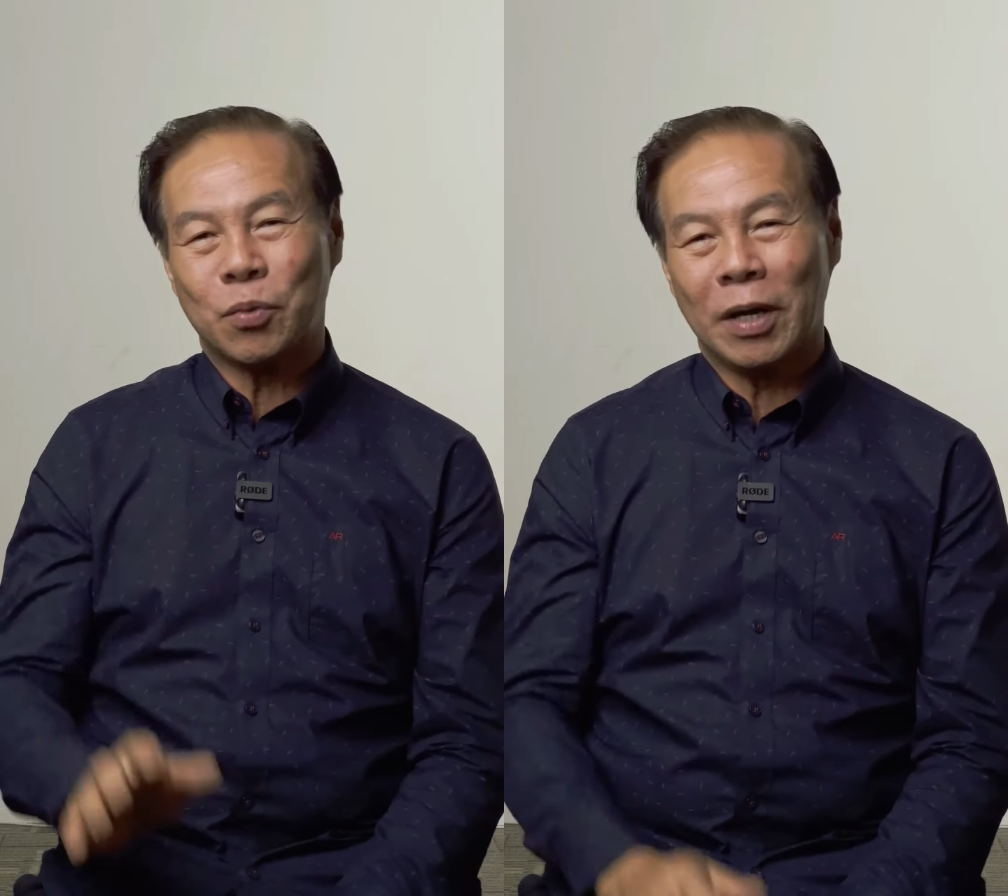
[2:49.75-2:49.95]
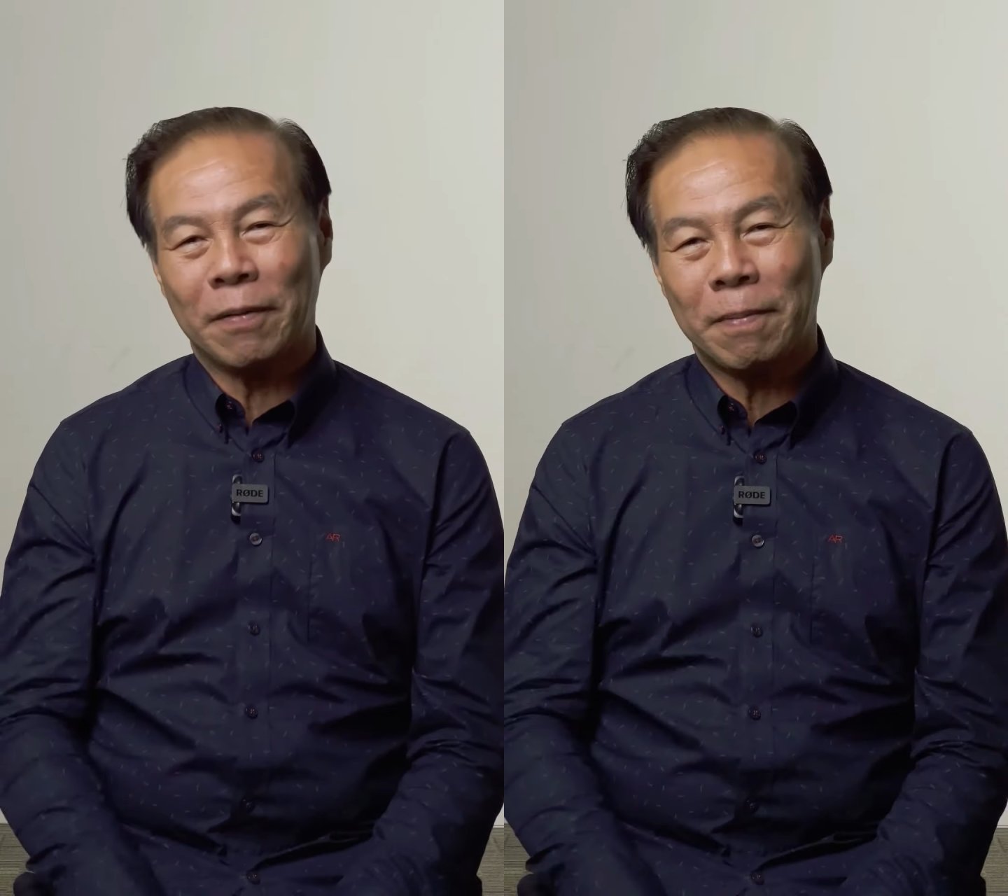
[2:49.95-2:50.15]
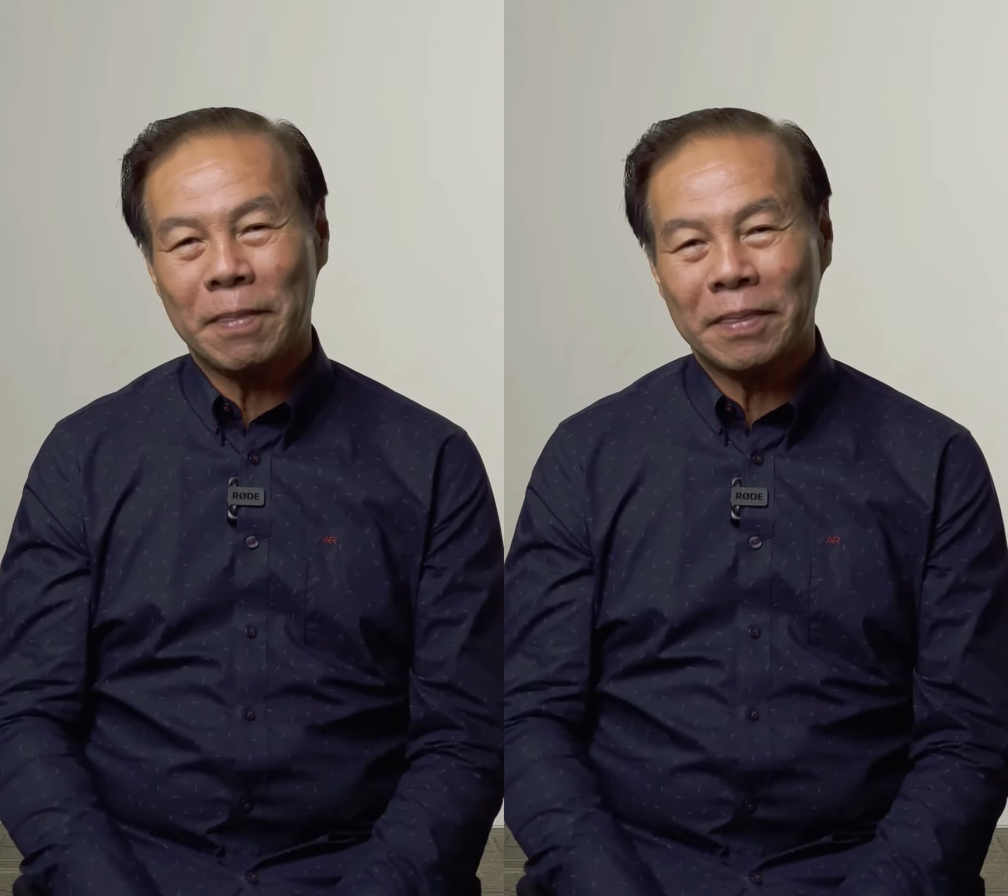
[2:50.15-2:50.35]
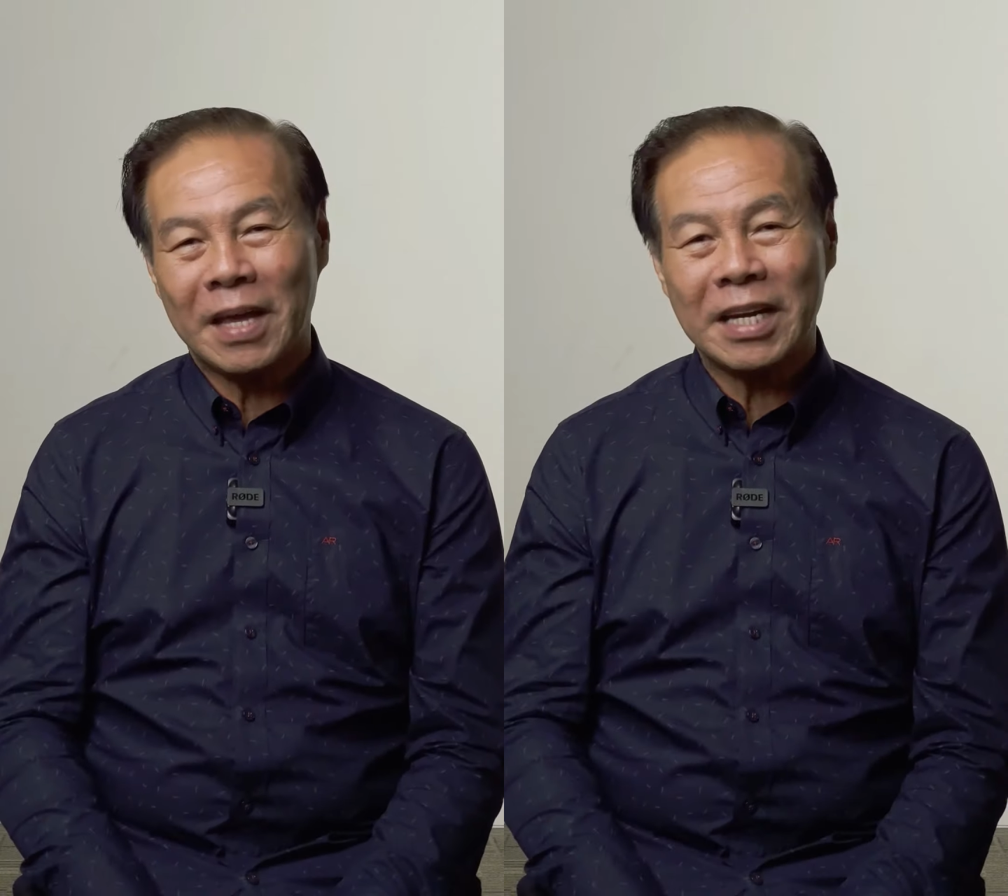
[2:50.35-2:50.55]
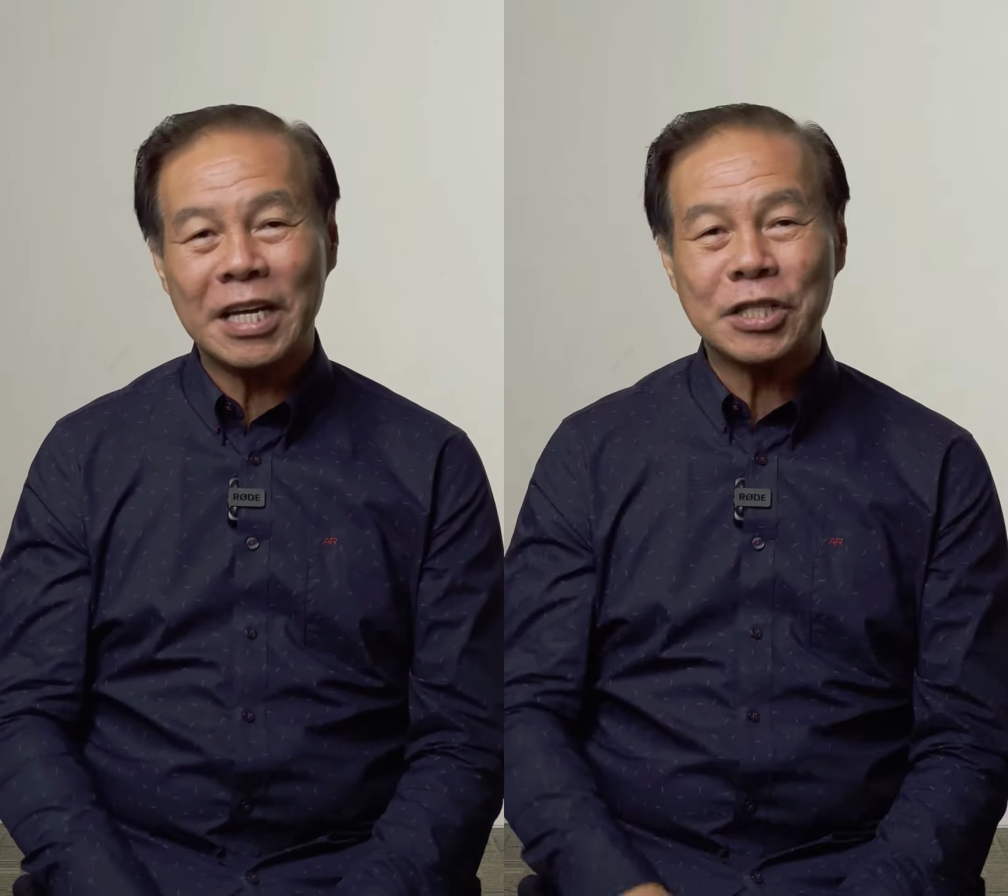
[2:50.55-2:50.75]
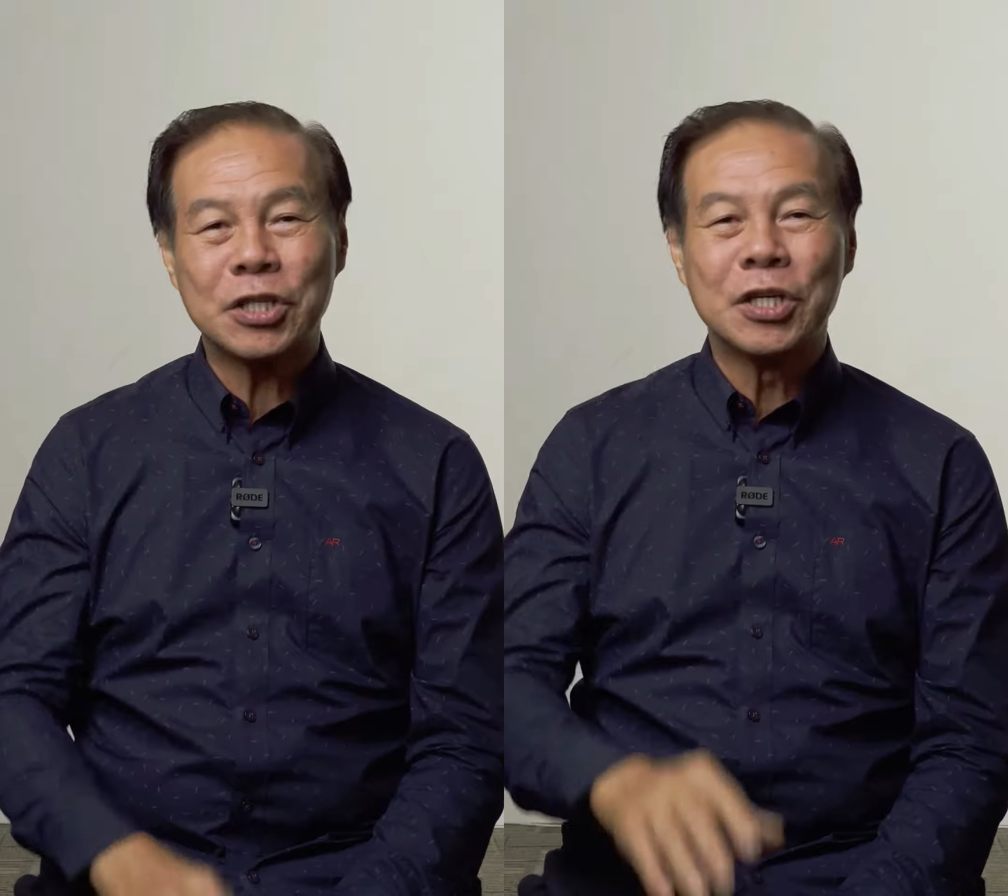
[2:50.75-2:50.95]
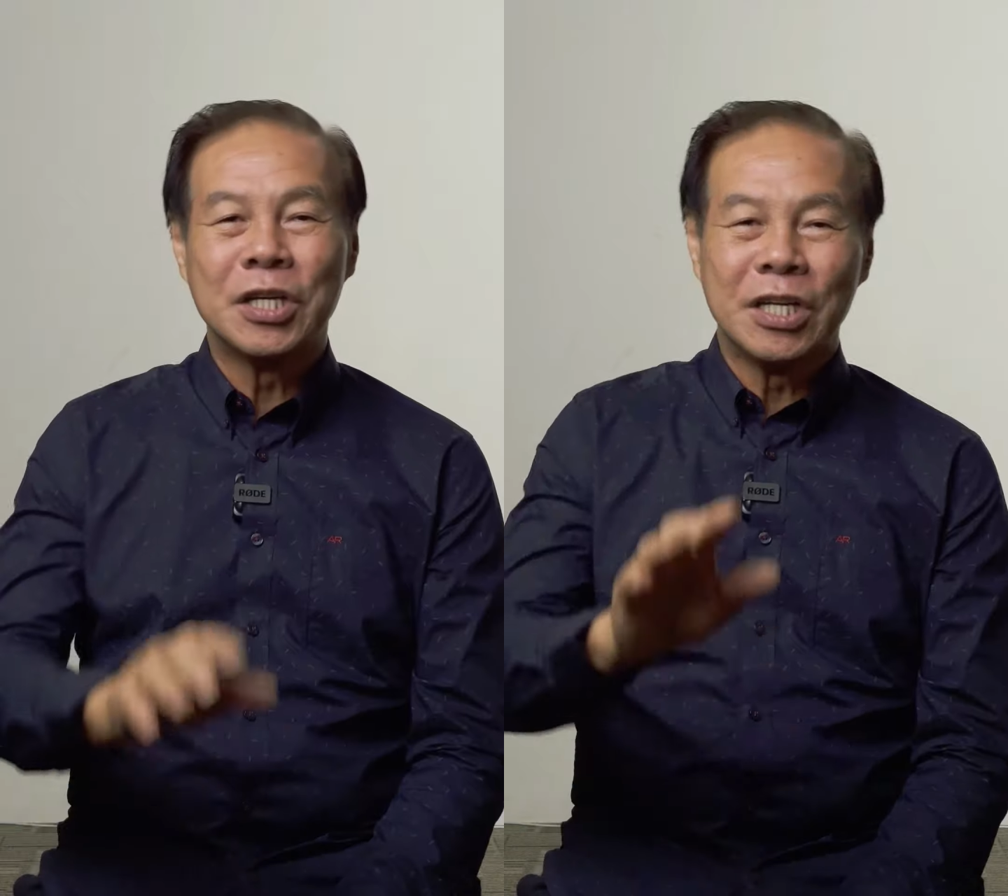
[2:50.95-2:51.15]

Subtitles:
world, that is,